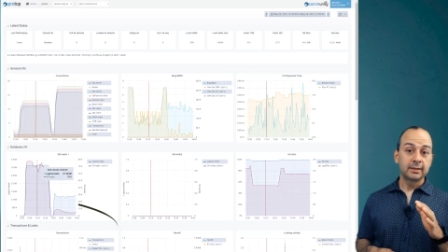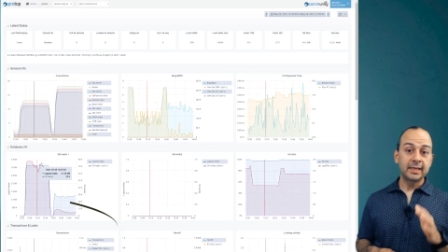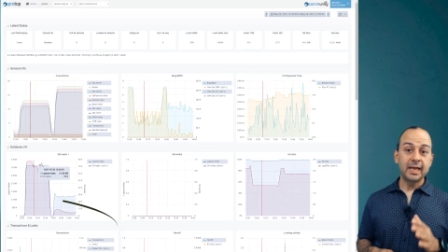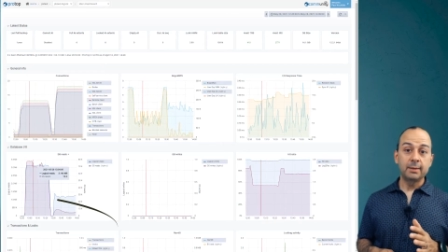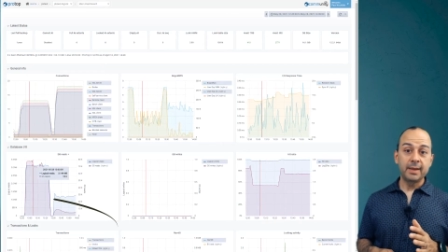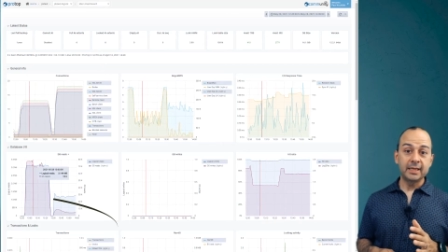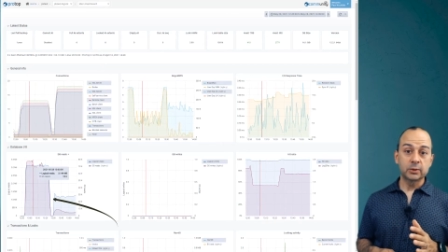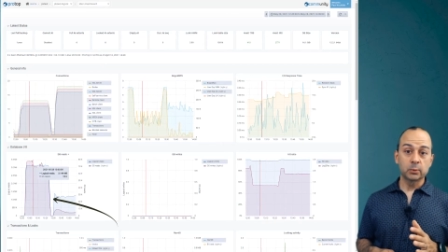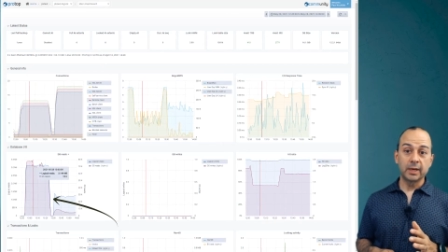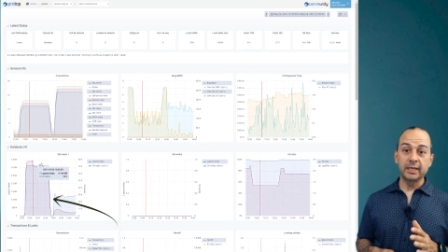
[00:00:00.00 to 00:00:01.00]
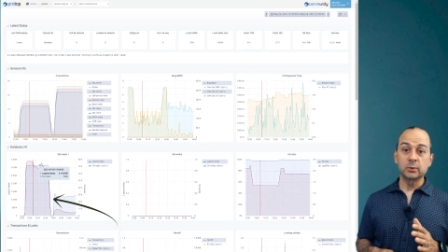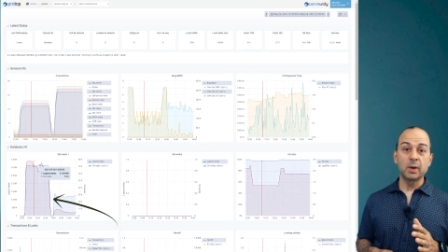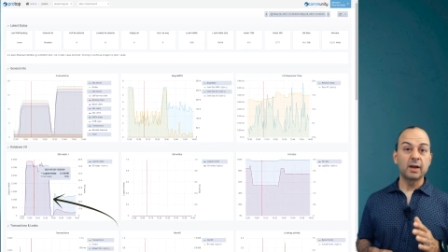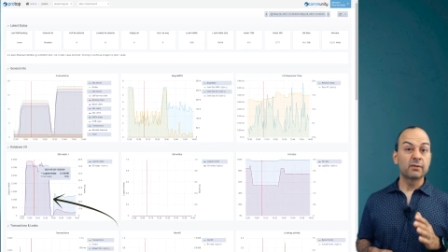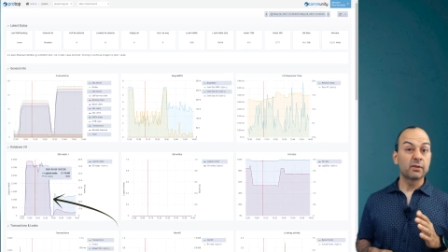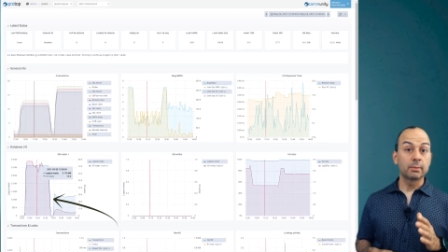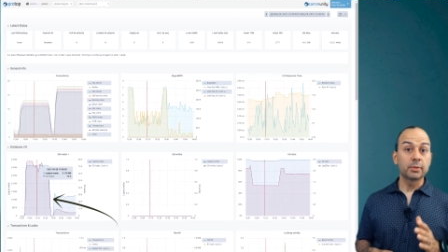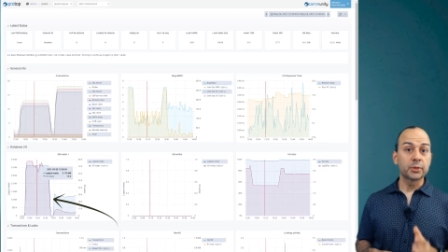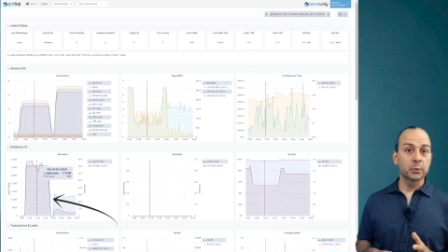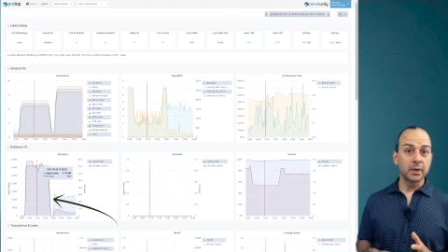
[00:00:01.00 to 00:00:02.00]
Database reads went from
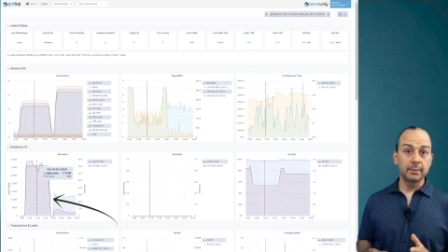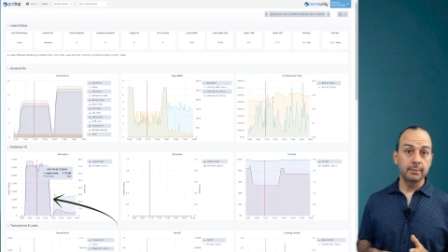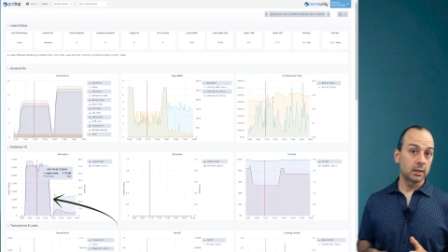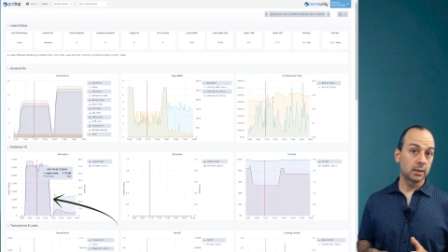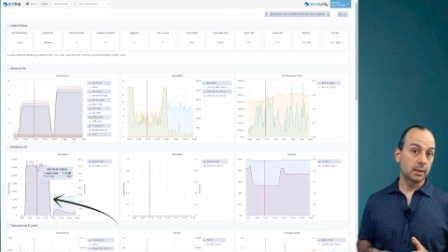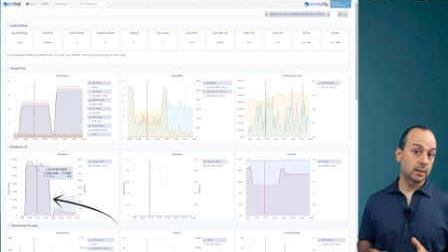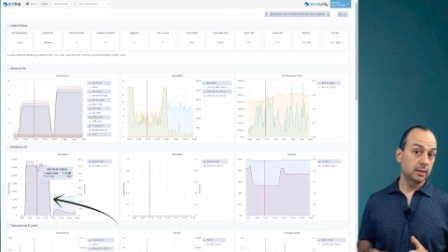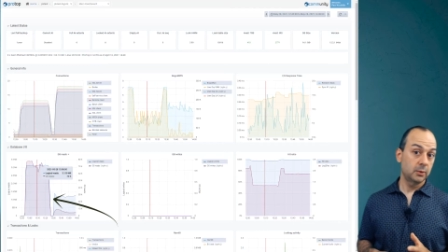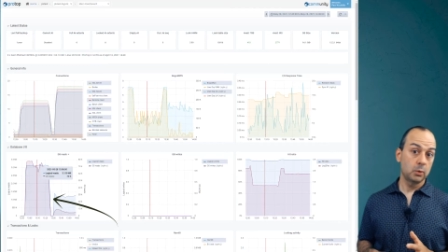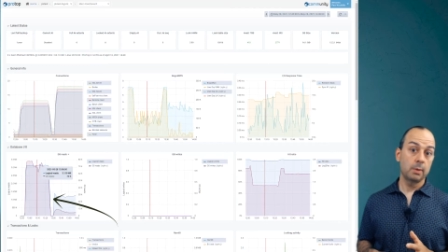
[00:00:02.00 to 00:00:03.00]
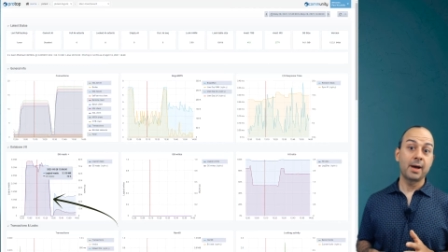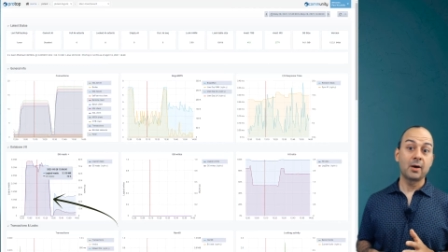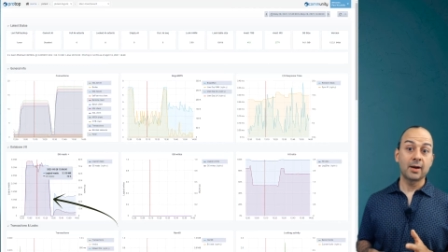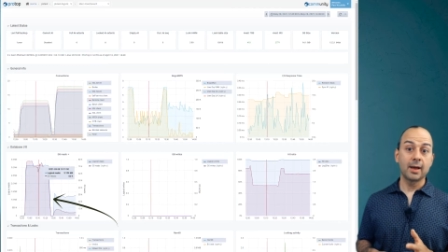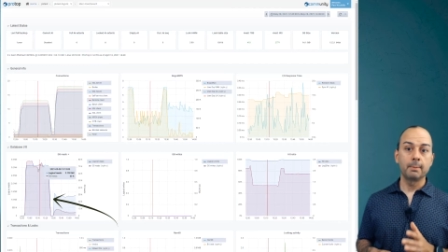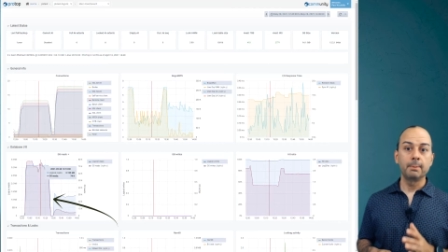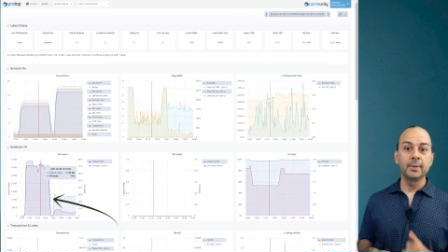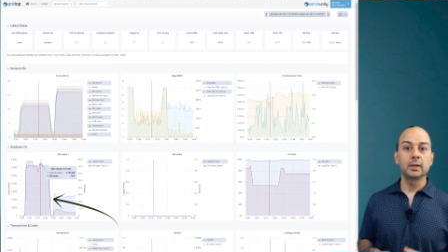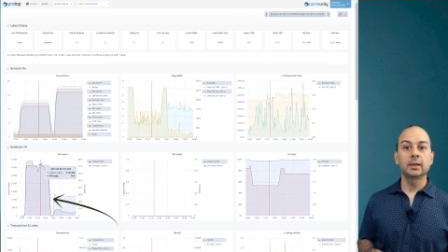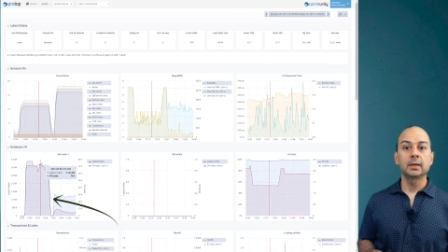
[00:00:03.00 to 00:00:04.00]
3 million to about 1
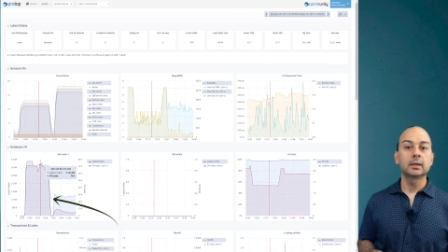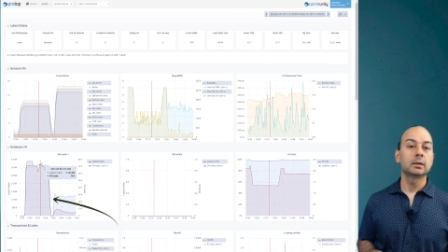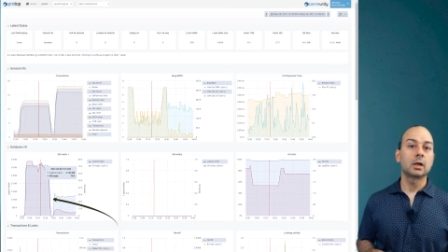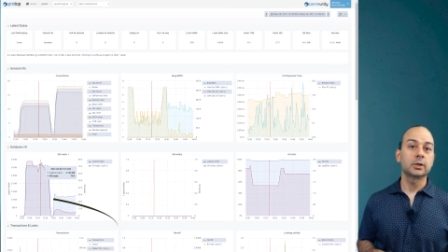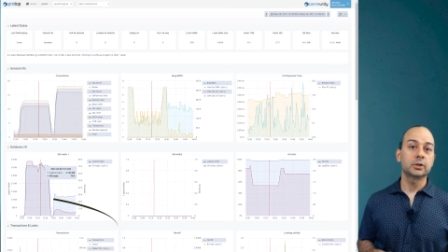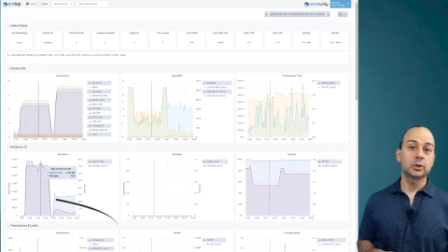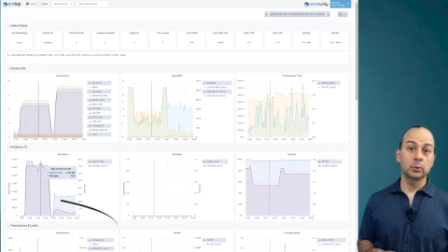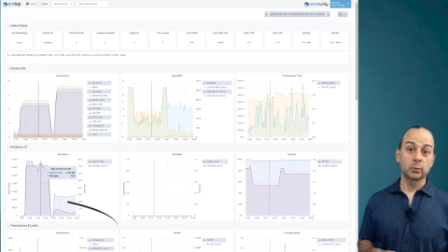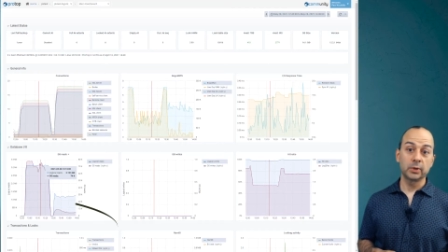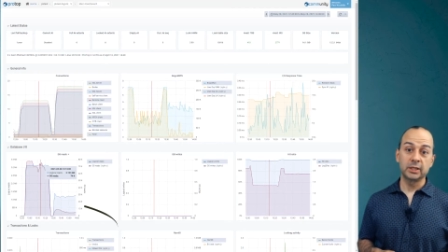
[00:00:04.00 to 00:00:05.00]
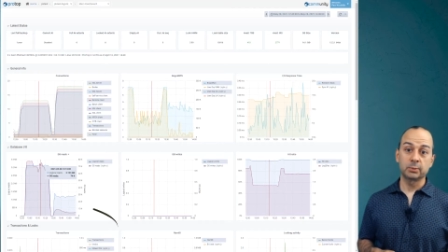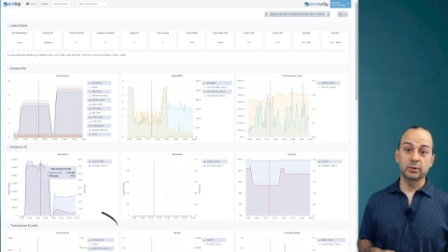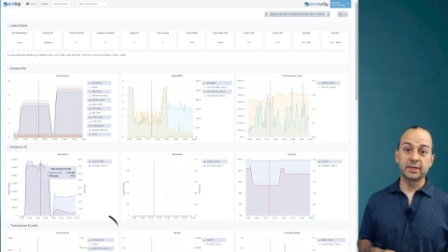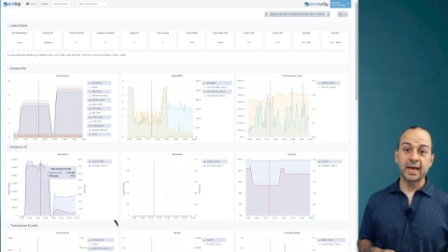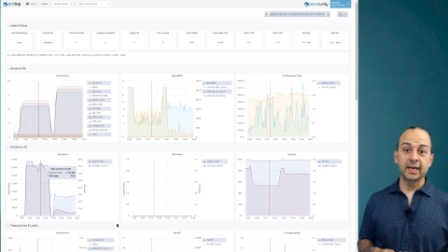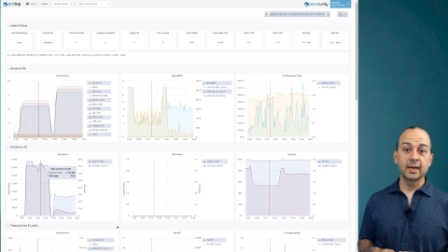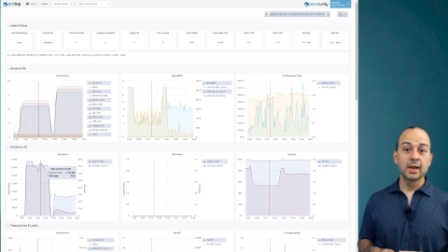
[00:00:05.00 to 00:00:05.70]
million logical reads per second.